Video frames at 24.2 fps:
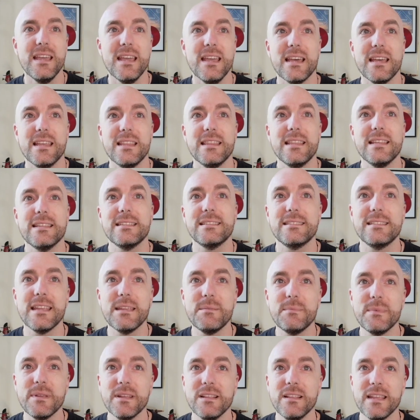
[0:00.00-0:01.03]
And this
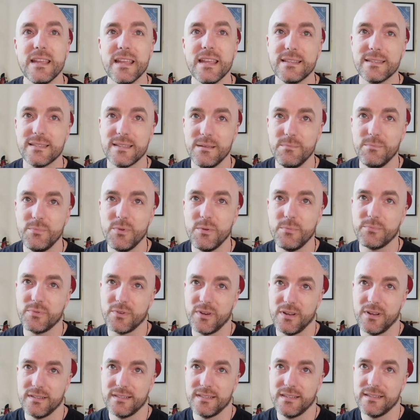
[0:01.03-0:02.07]
seemingly simple
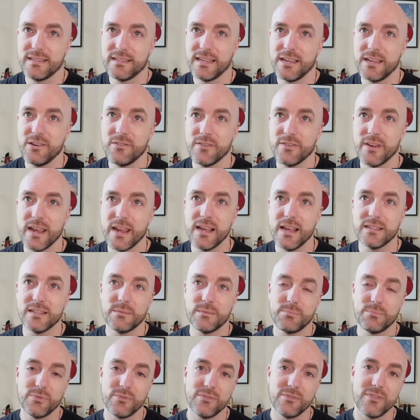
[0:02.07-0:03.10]
process can create a
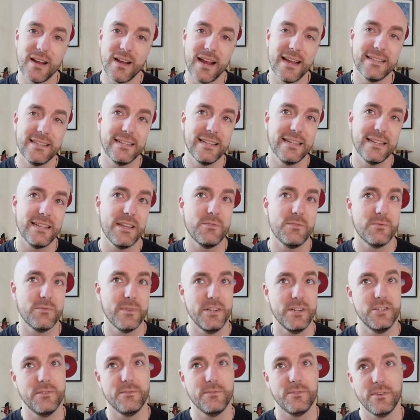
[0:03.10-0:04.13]
surprisingly
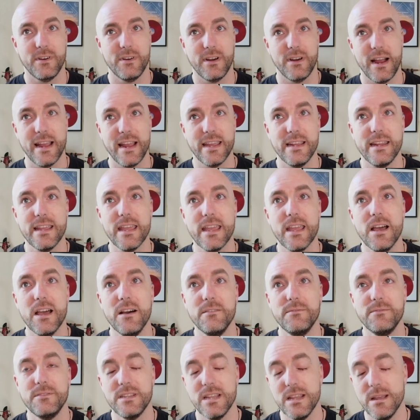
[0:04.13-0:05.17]
rich variety
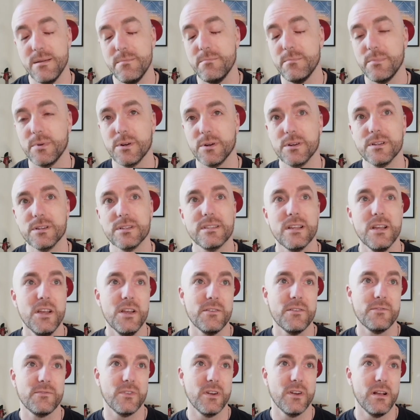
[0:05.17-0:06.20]
of timbres,
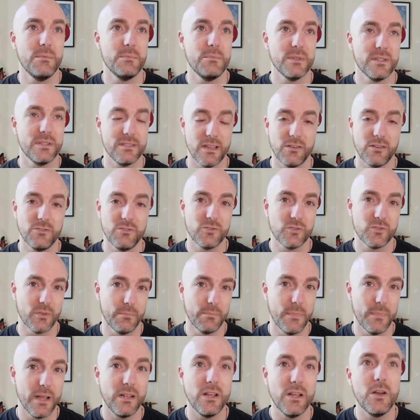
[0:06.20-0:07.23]
from subtle
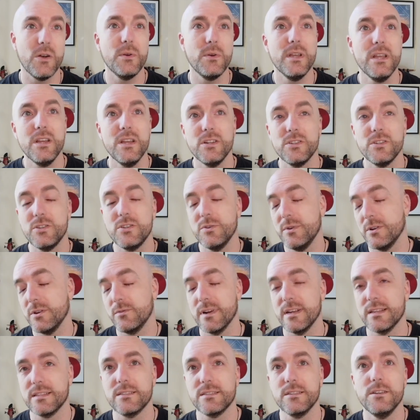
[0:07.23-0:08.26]
tremolo to
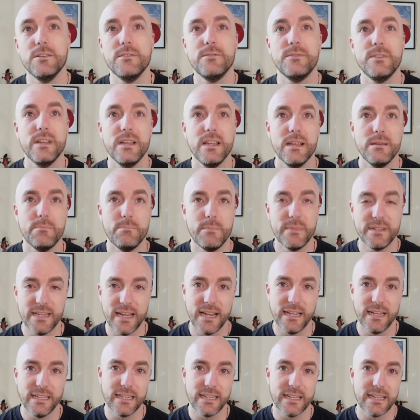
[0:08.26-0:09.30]
aggressive
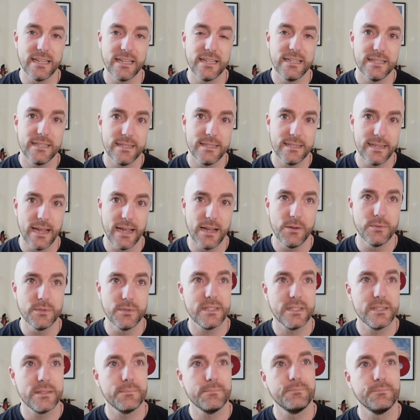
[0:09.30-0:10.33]
metallic
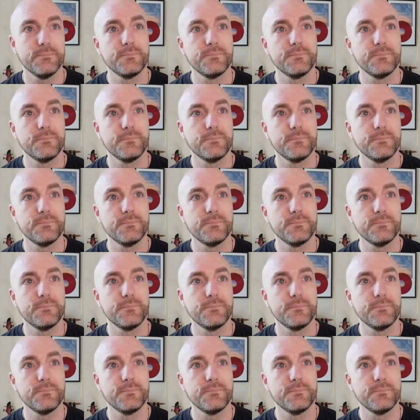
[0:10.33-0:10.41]
sounds.